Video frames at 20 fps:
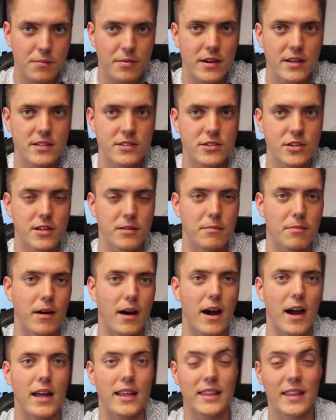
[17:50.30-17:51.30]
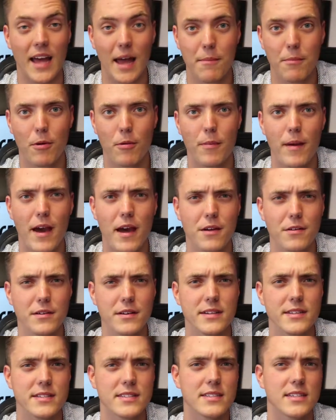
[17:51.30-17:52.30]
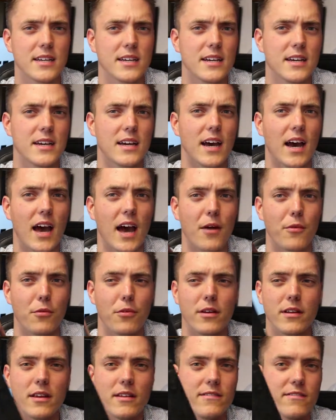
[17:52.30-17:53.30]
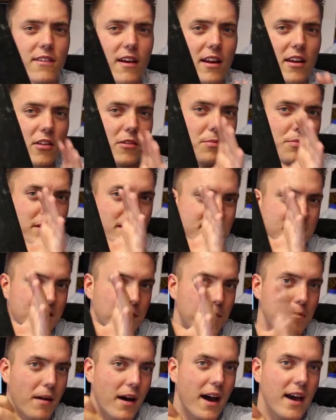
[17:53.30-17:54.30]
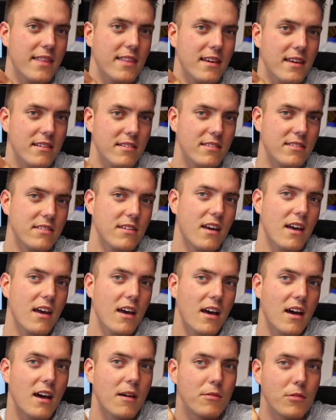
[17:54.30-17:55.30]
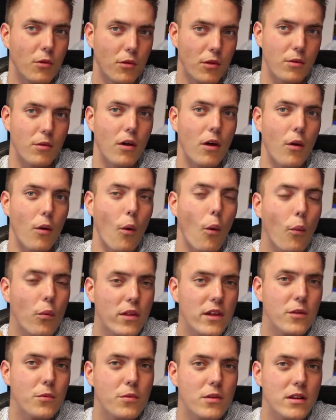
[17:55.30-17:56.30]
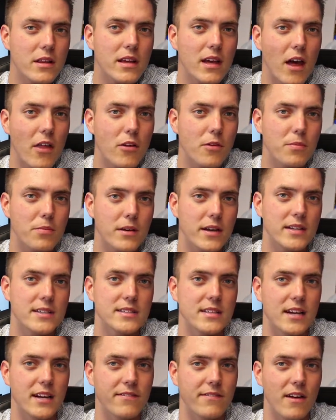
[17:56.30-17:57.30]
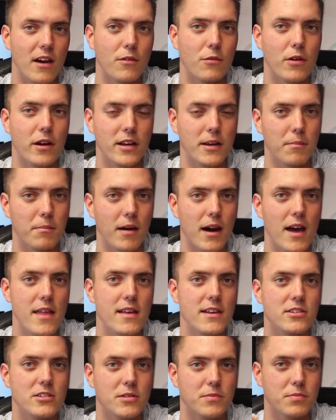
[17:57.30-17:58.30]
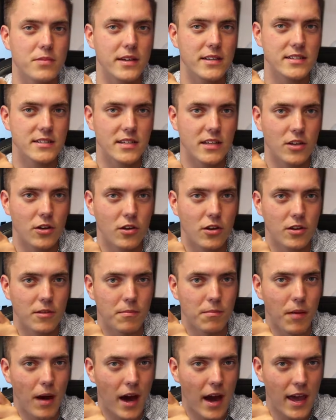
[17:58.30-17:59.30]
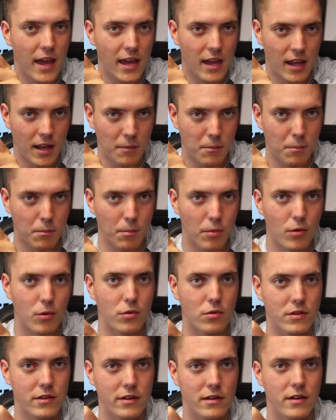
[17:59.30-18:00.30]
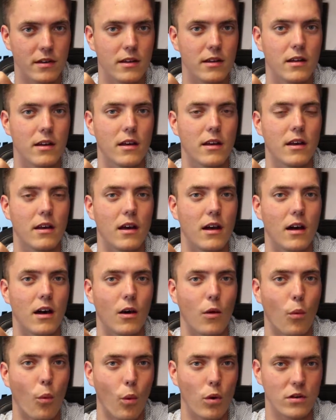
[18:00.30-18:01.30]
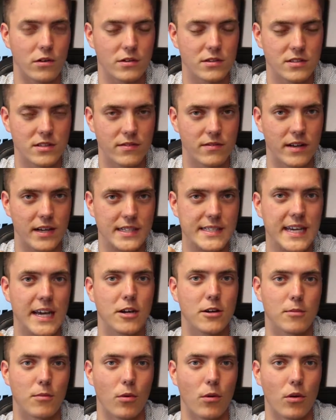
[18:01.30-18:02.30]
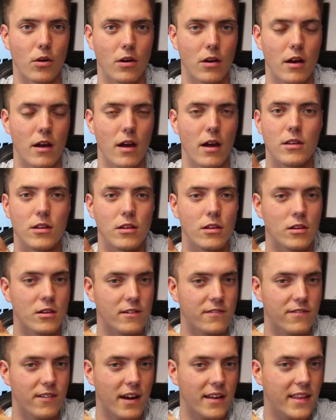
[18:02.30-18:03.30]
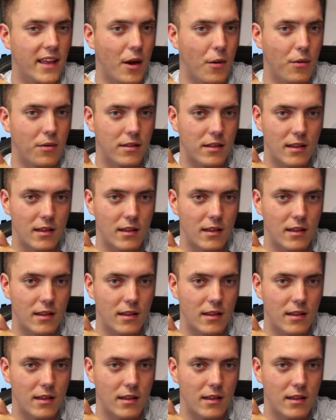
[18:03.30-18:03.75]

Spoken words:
of places you can buy LiPo batteries. I really didn't find another place to buy this. The only really other places that I found where I could buy this are places that you could buy it in bulk orders of like 10 or more. You're going to find that with